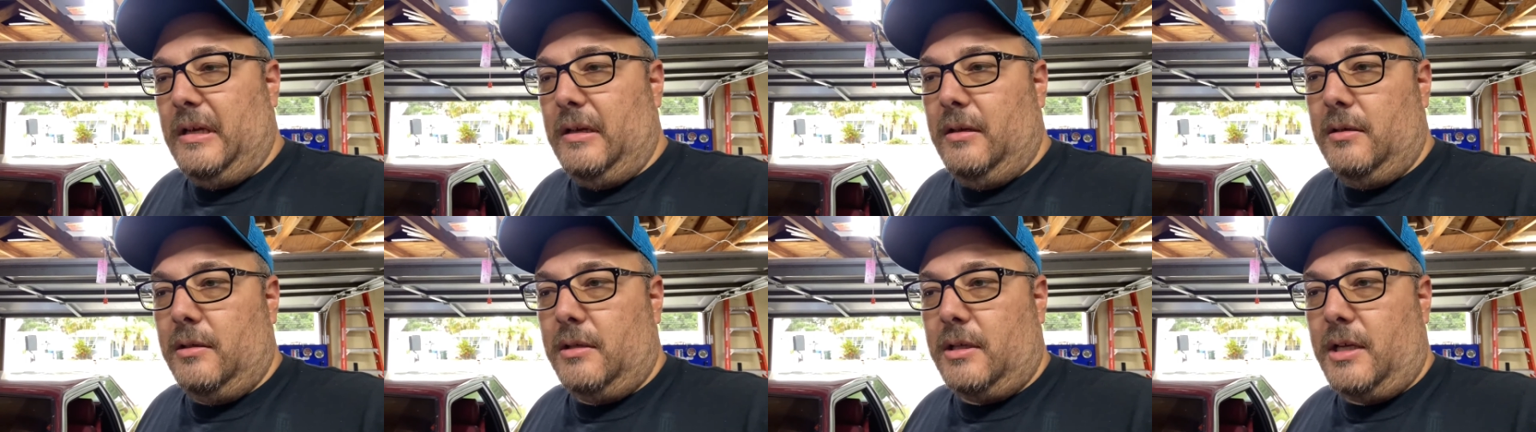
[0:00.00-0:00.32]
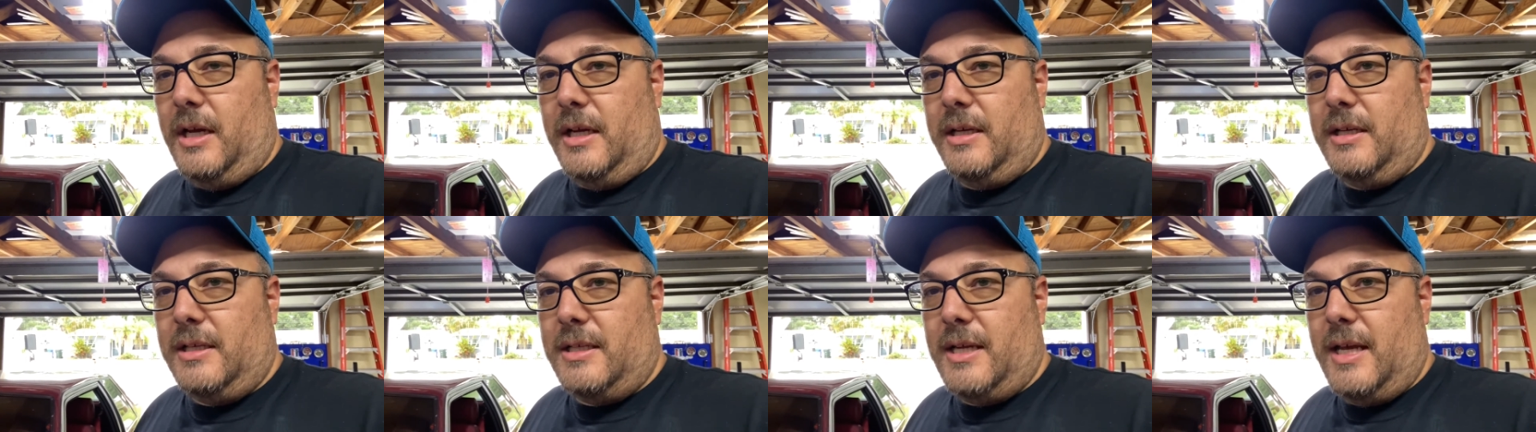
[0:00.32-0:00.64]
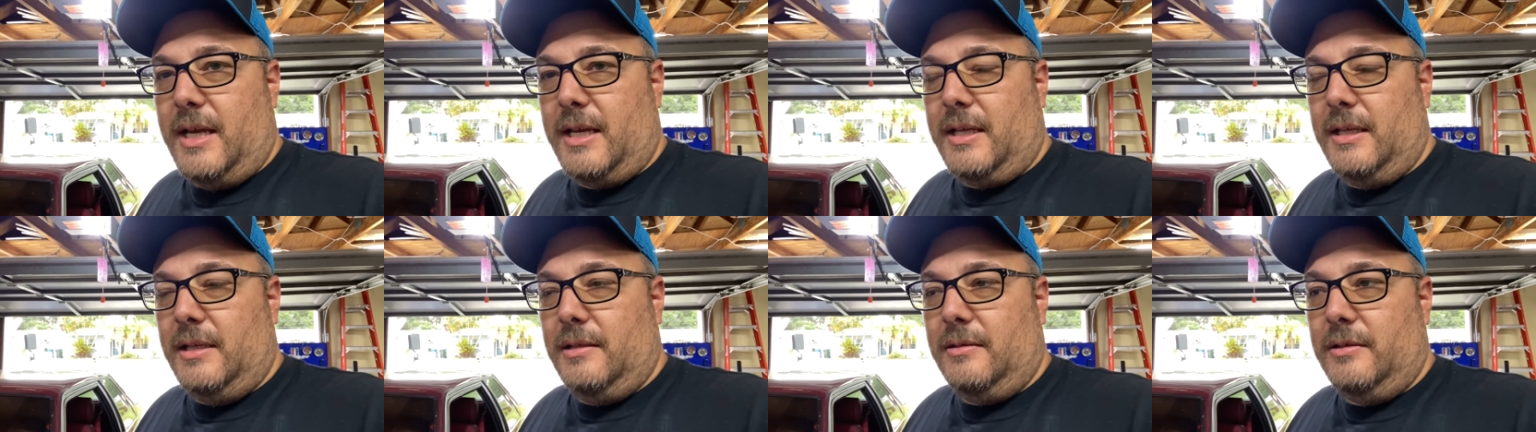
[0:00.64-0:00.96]
kind of
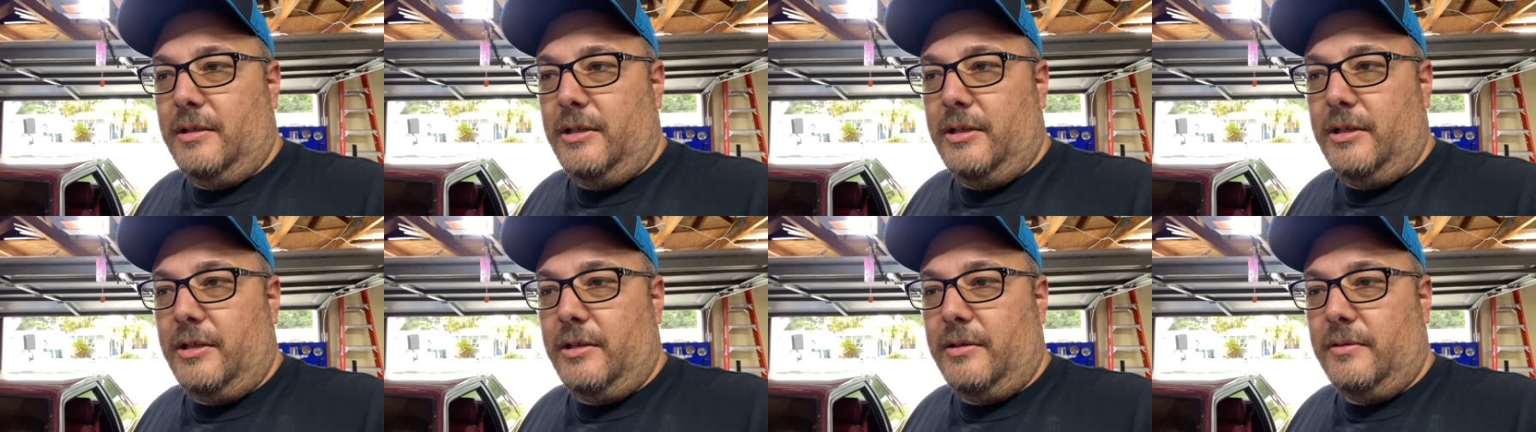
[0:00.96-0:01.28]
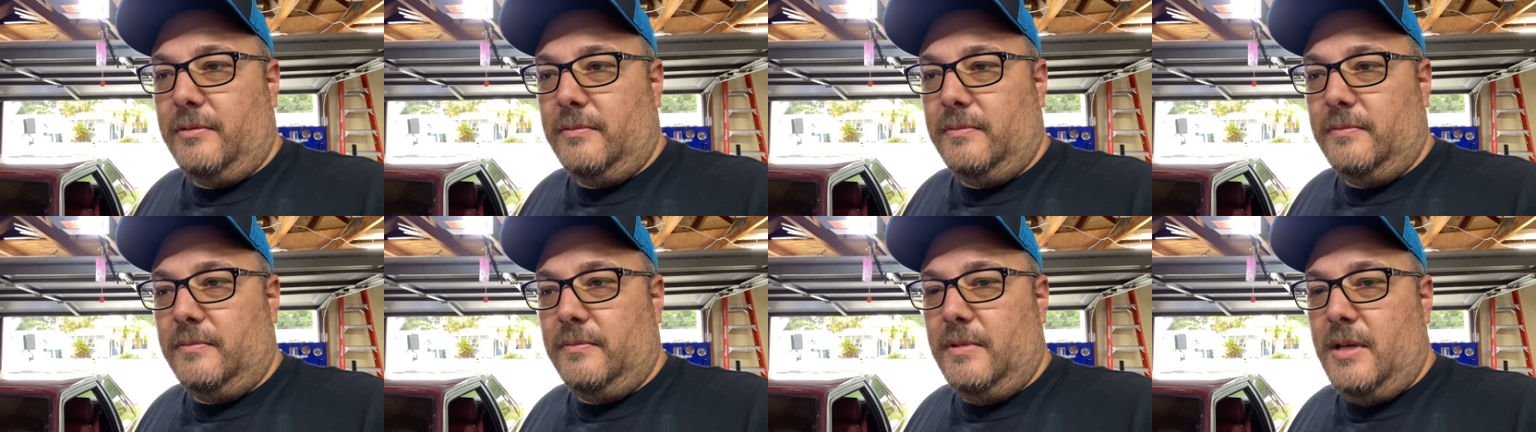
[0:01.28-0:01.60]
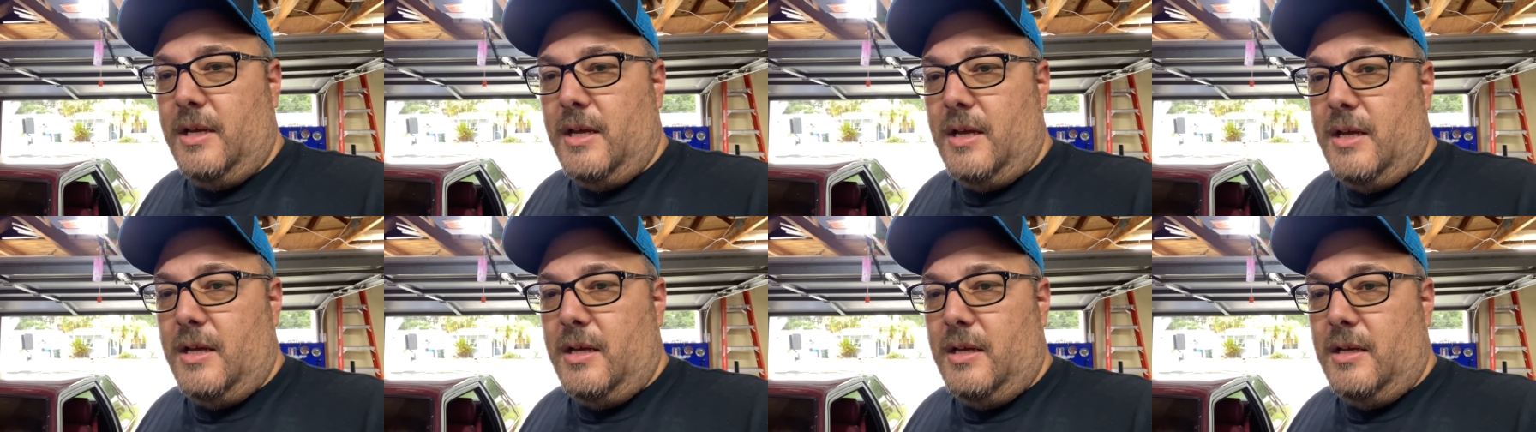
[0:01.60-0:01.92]
take it, you know,
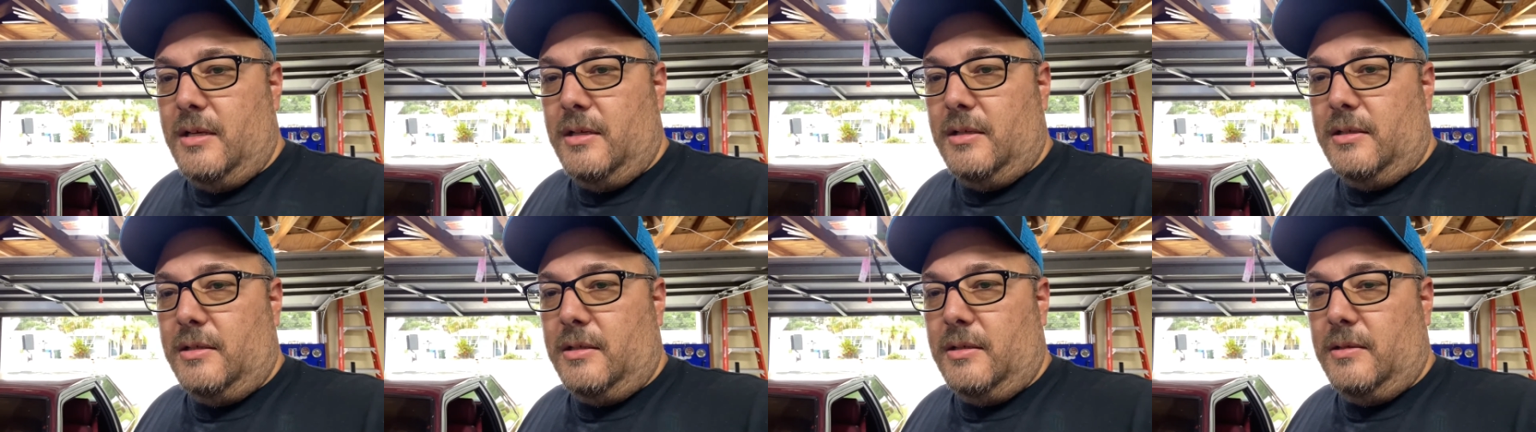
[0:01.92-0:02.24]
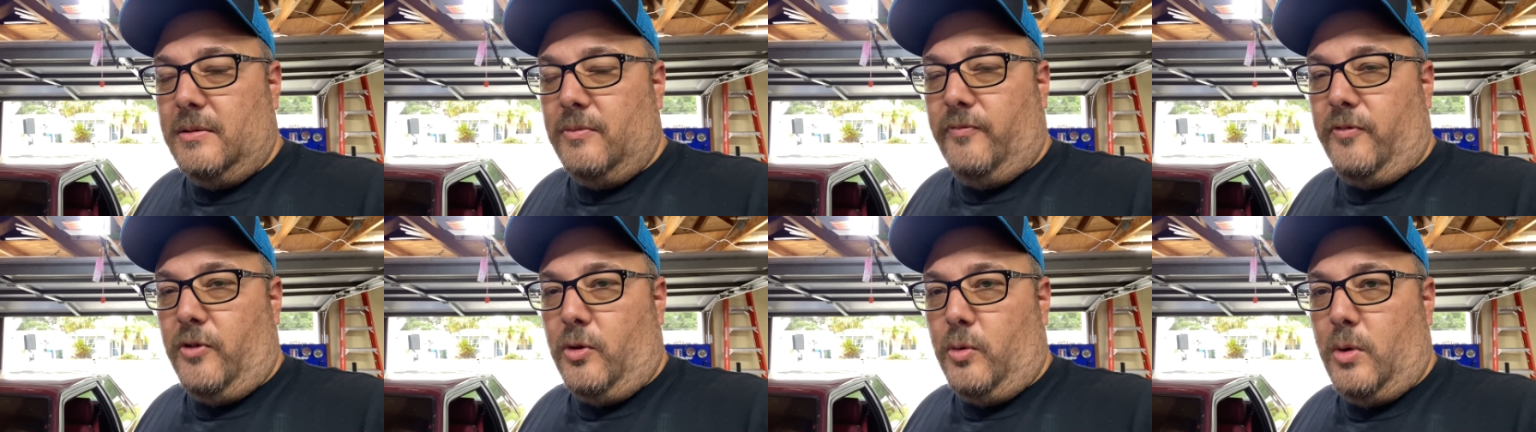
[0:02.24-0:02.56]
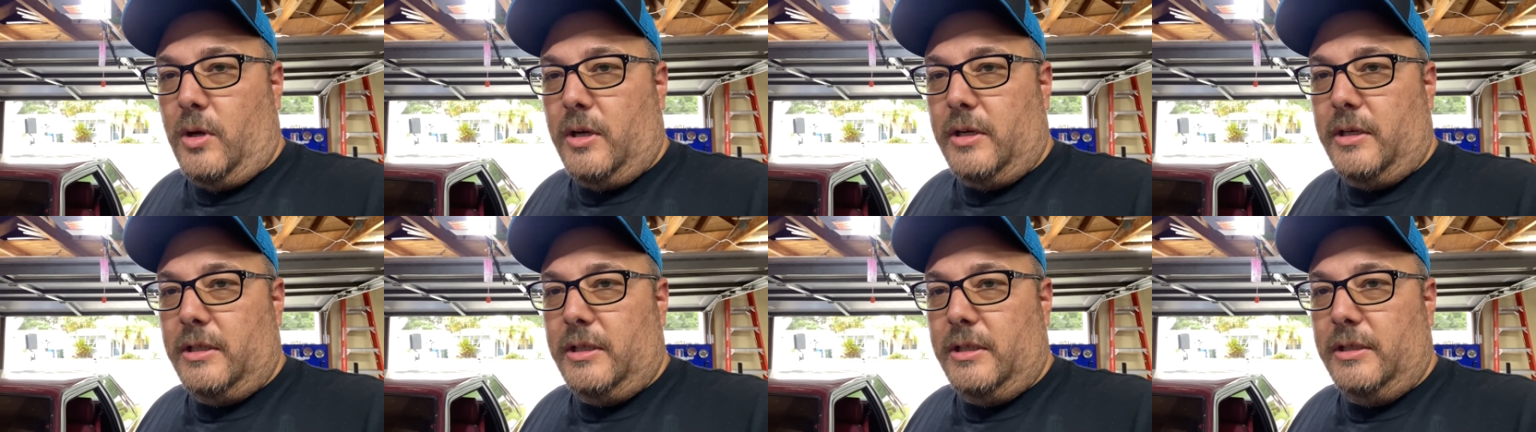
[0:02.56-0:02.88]
for
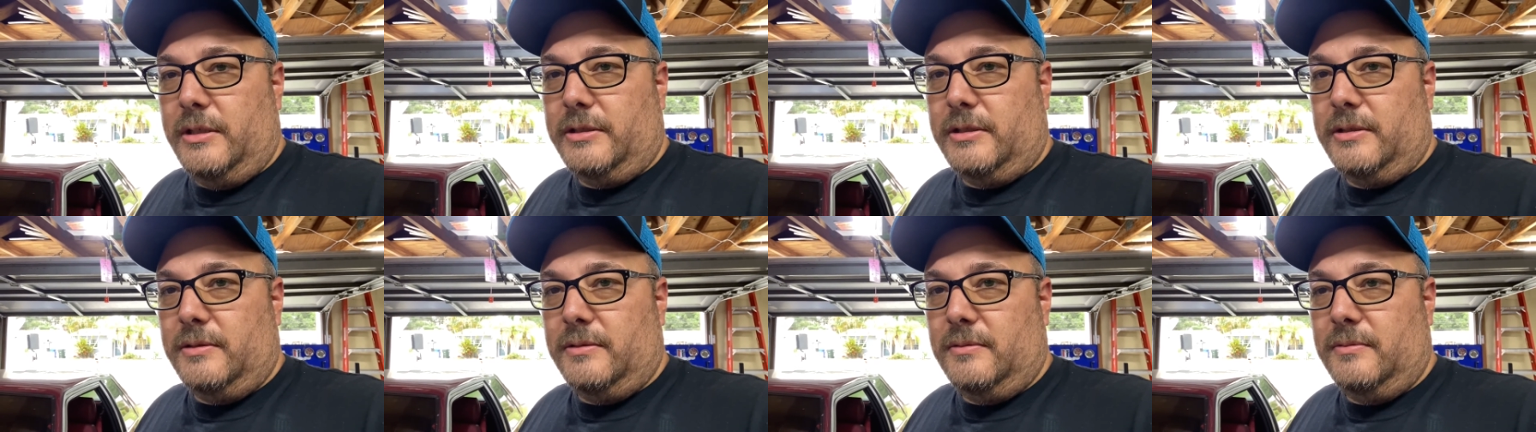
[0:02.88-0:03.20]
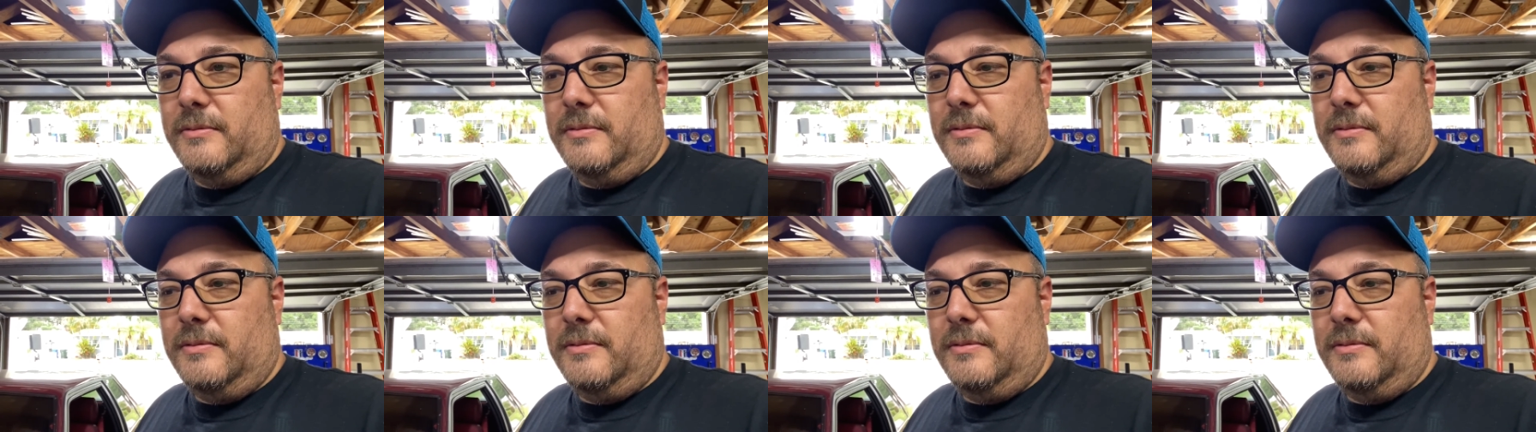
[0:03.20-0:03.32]
what it is.